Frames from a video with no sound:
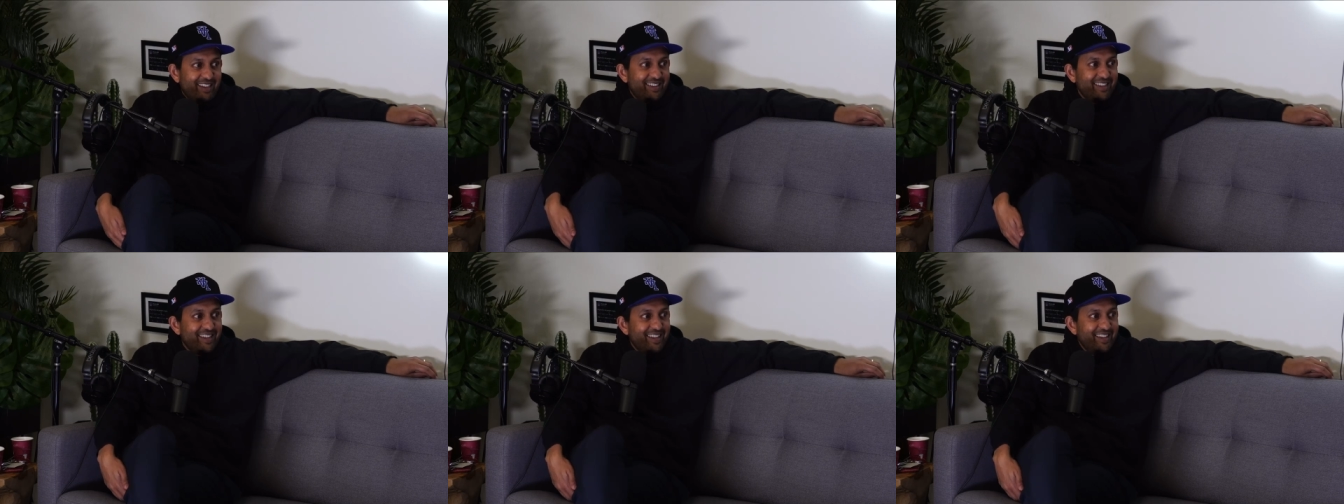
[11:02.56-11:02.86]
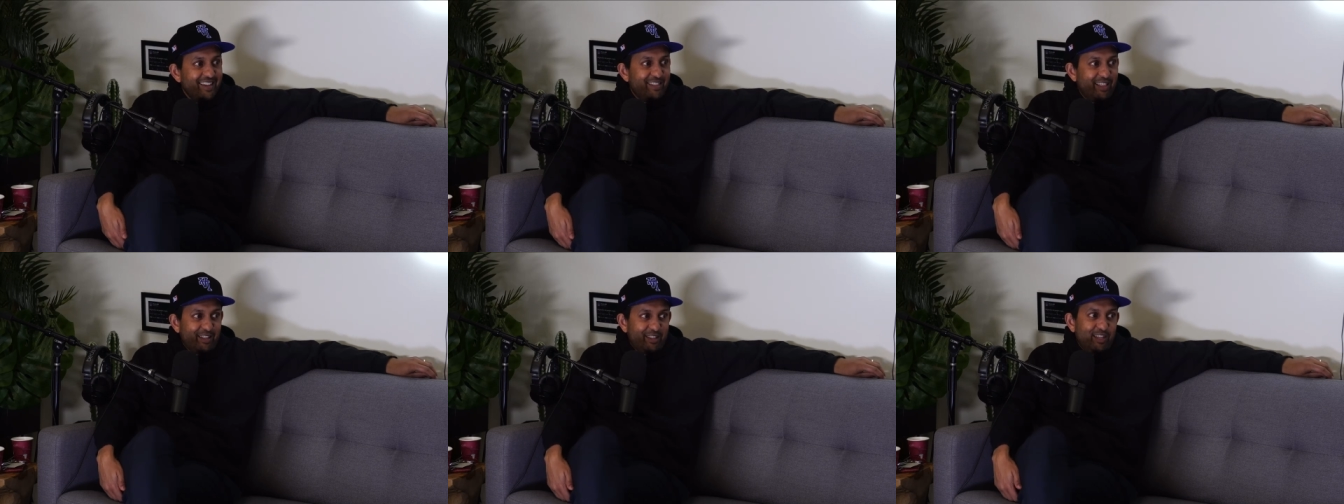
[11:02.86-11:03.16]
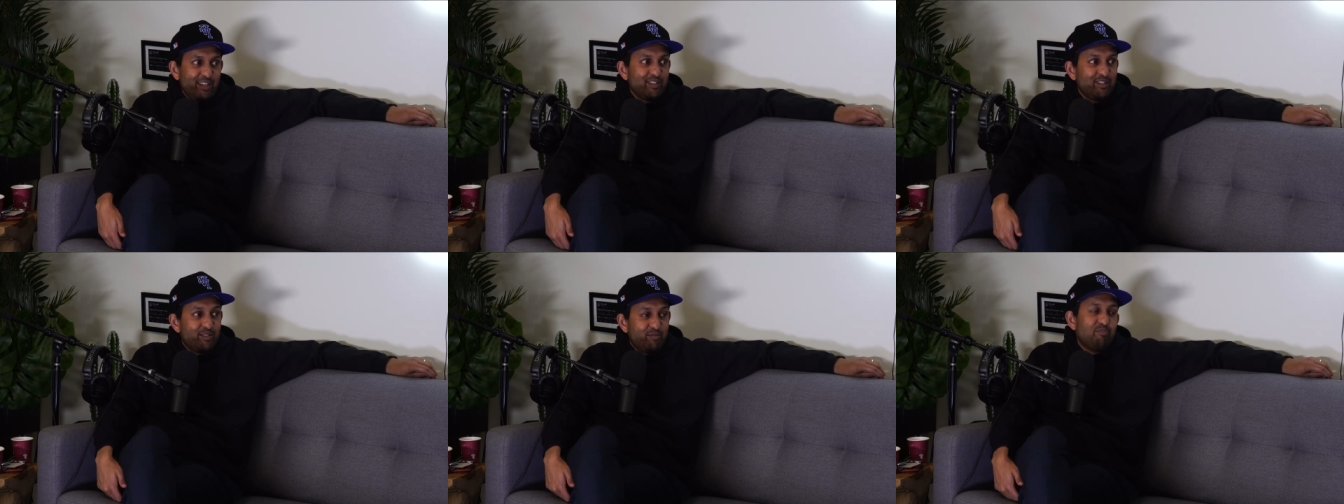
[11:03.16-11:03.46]
Yeah. Like
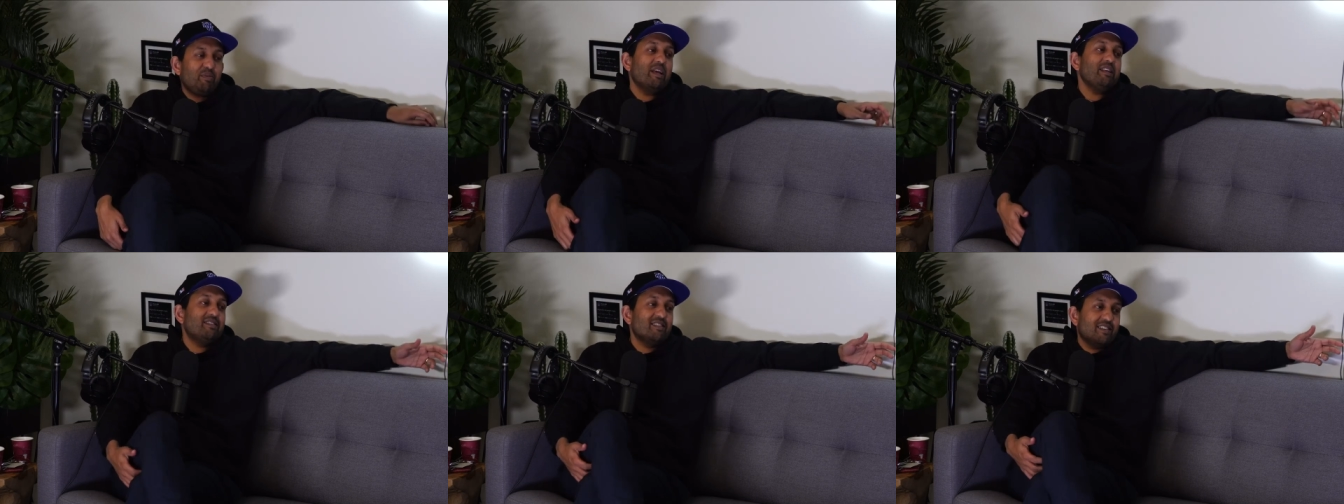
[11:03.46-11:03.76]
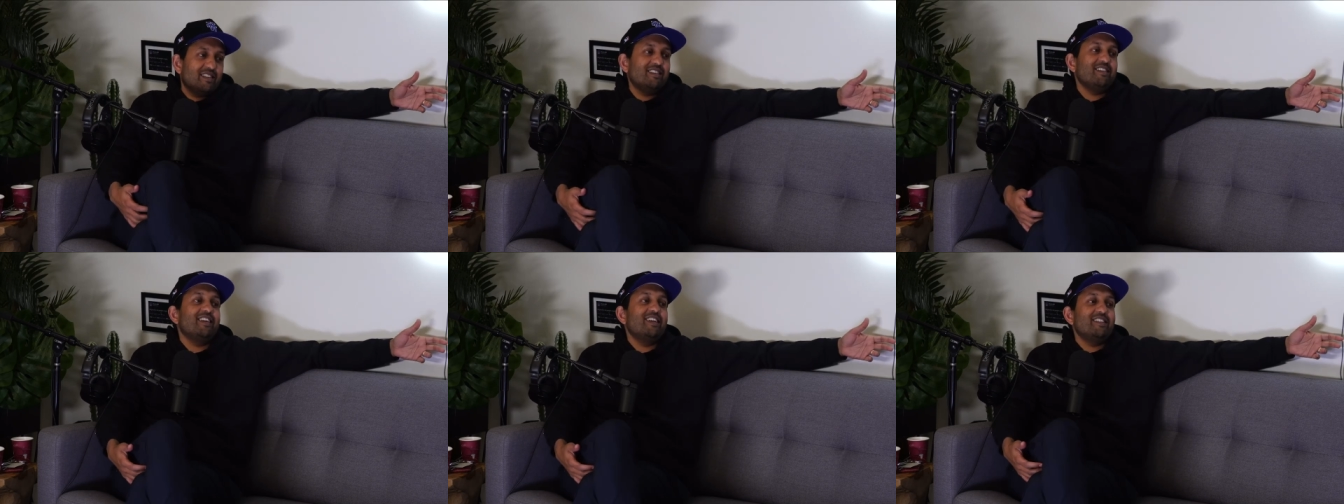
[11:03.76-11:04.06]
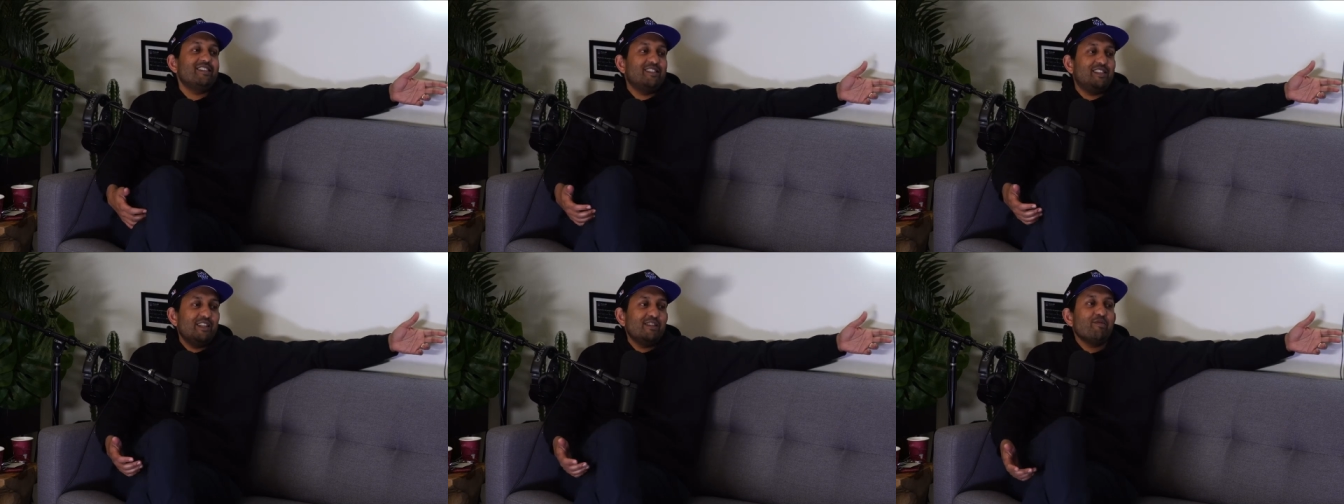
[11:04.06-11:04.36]
these basically
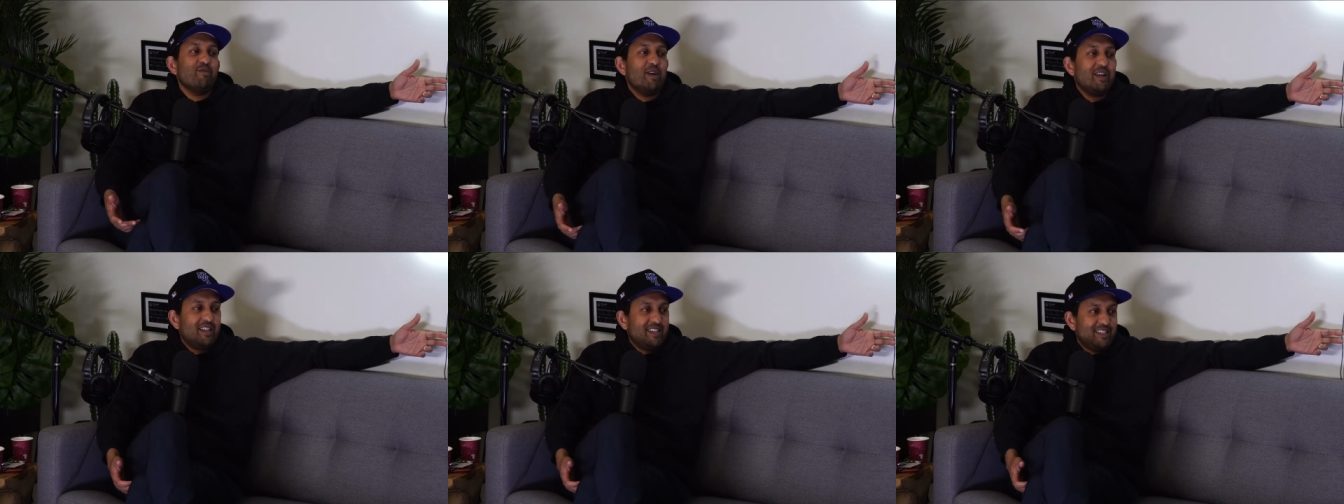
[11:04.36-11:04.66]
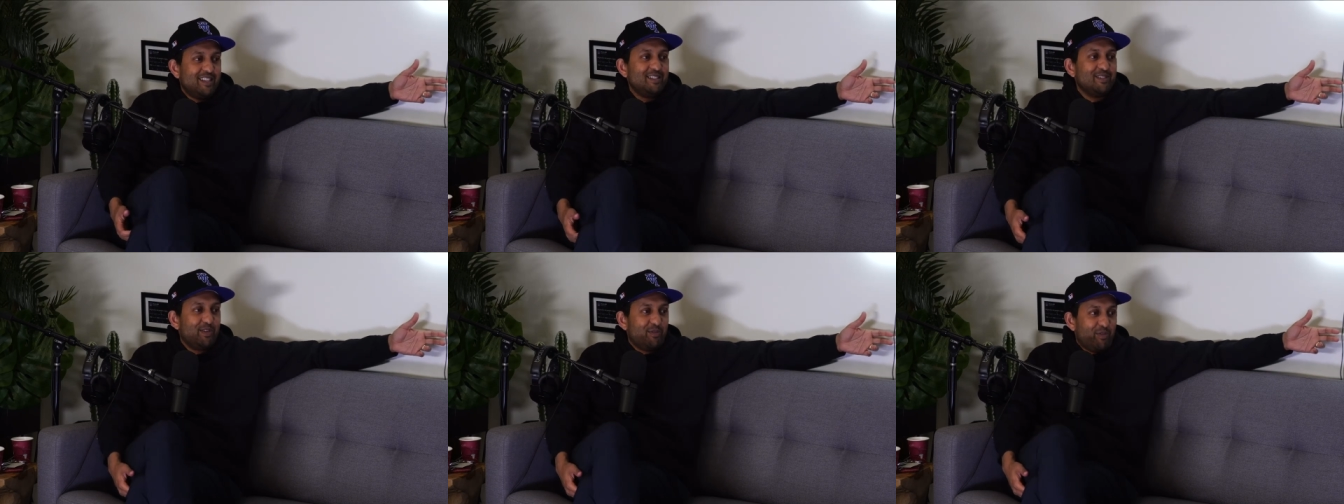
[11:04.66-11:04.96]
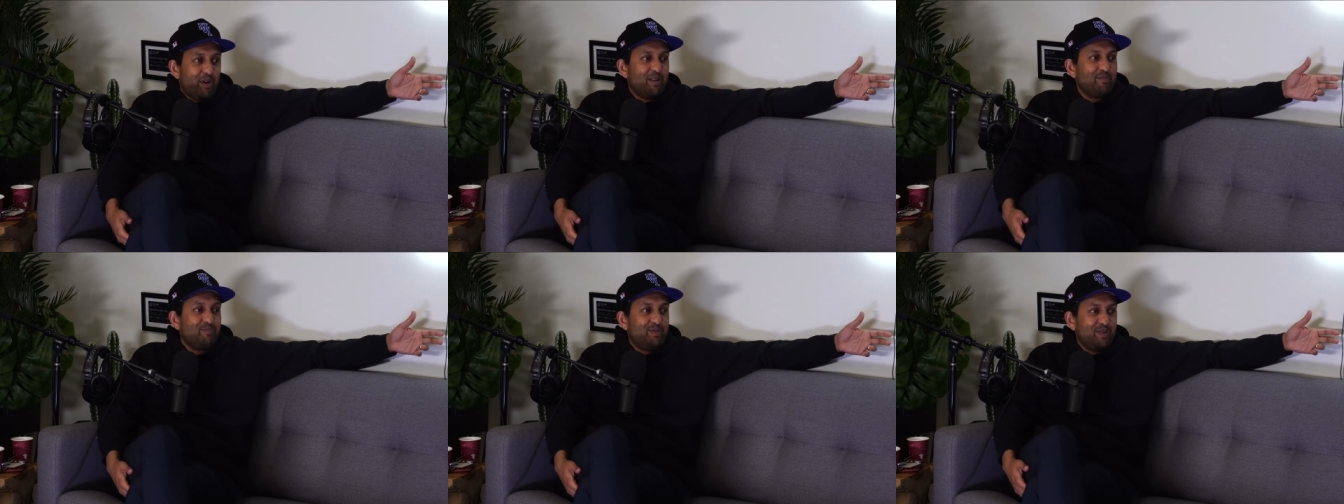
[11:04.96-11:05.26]
insinuating these are
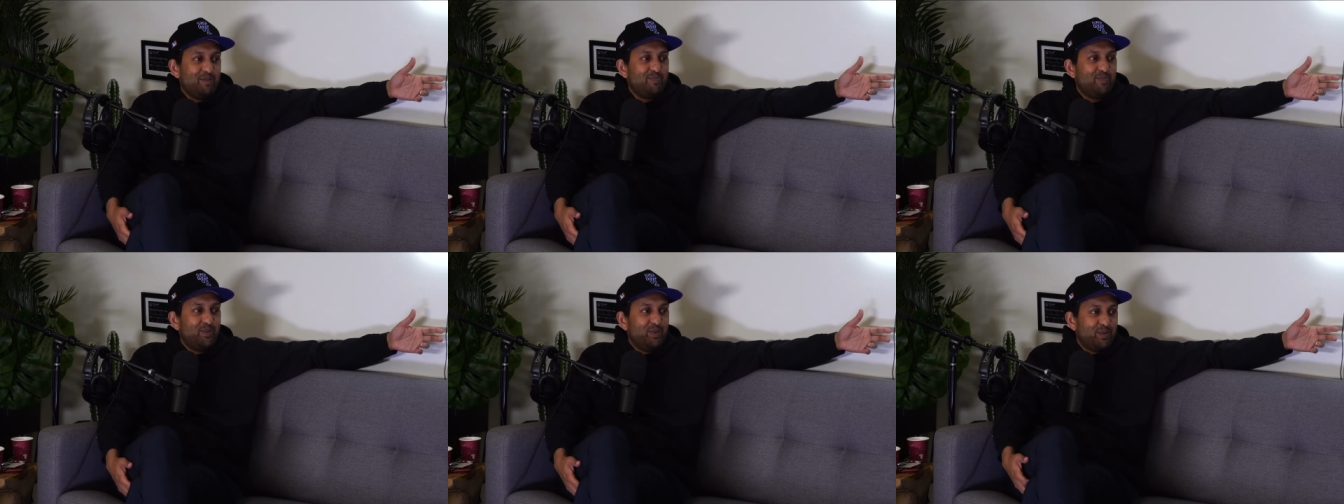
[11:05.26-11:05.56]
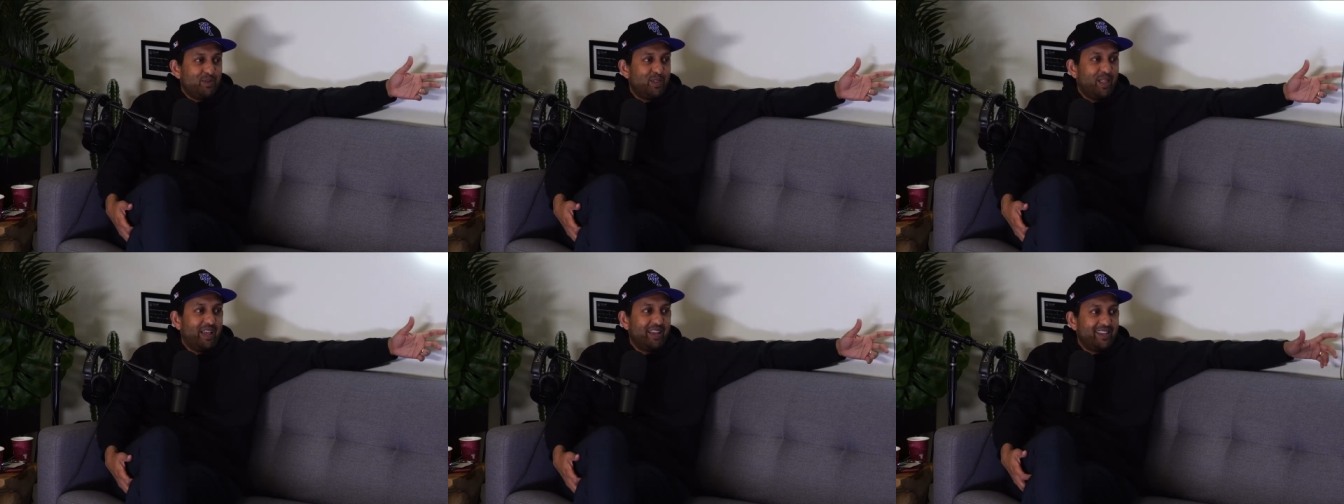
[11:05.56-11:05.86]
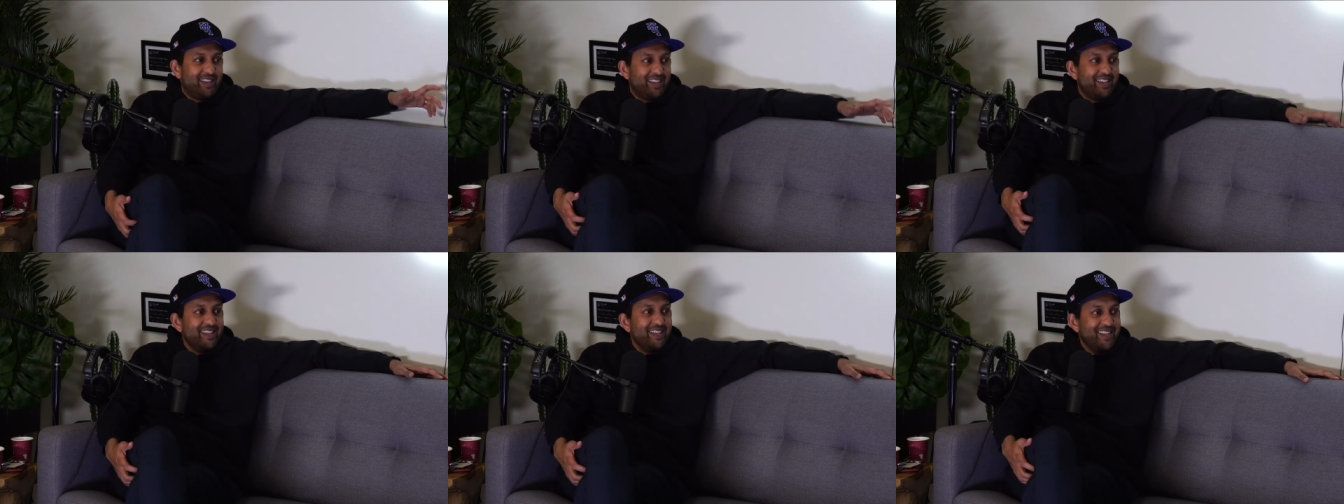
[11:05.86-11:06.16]
white people. Yeah, like, white
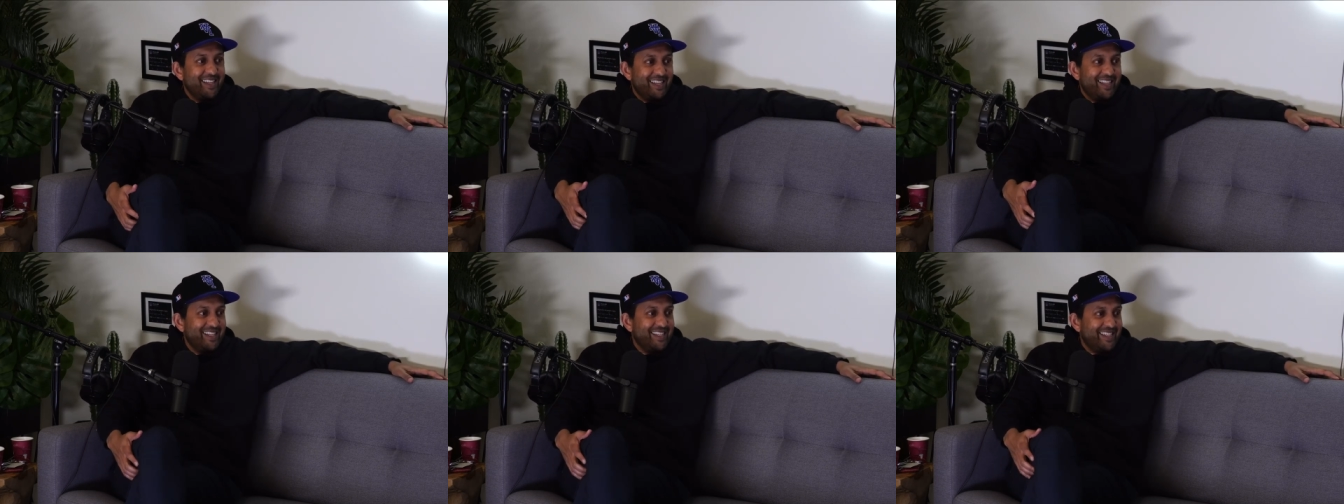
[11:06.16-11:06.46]
people don't fight.